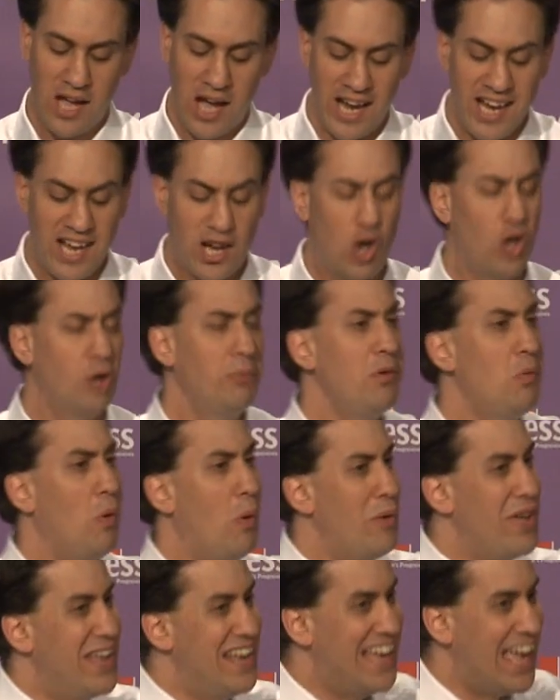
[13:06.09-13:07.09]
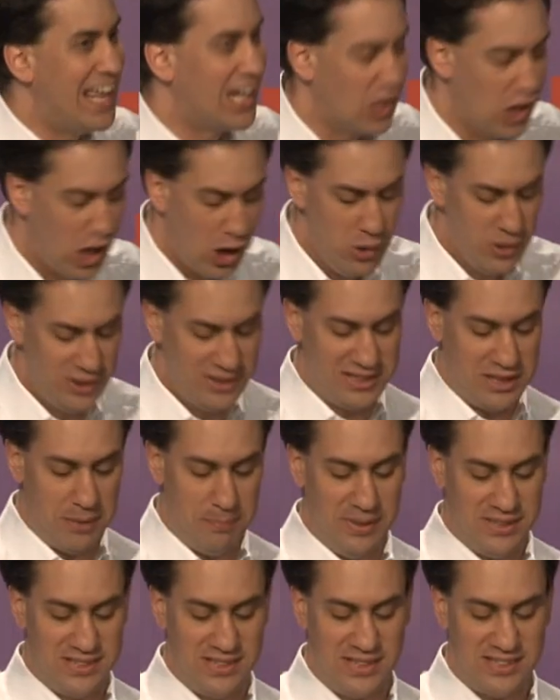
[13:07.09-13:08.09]
An economy where we can get loans to
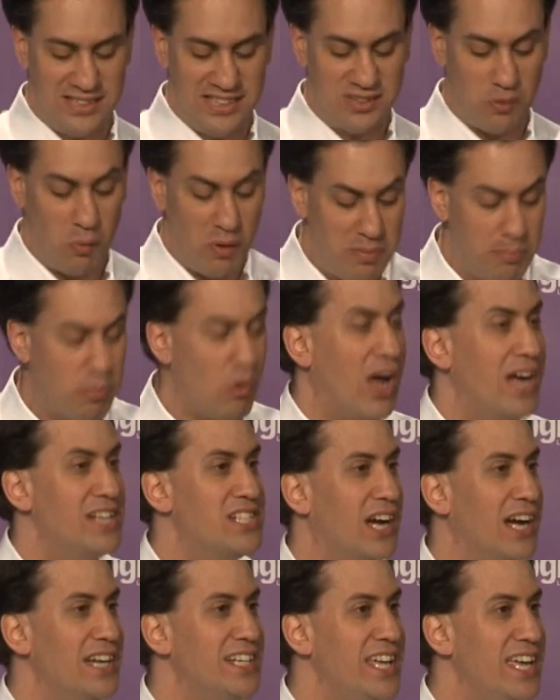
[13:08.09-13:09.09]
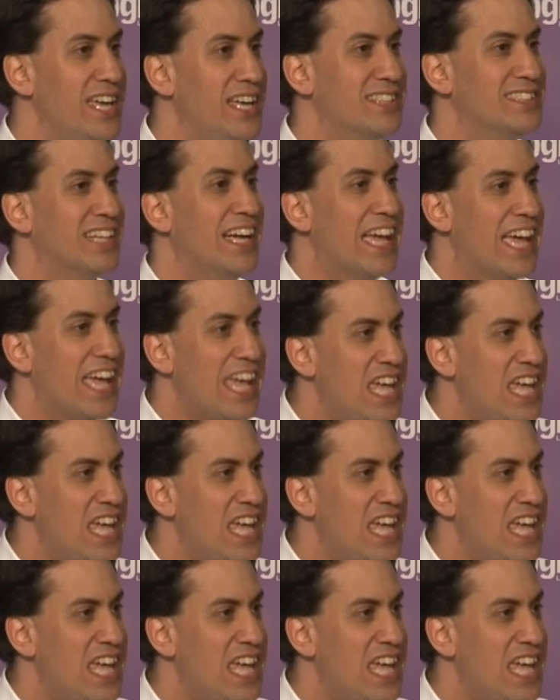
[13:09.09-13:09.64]
businesses with bright ideas,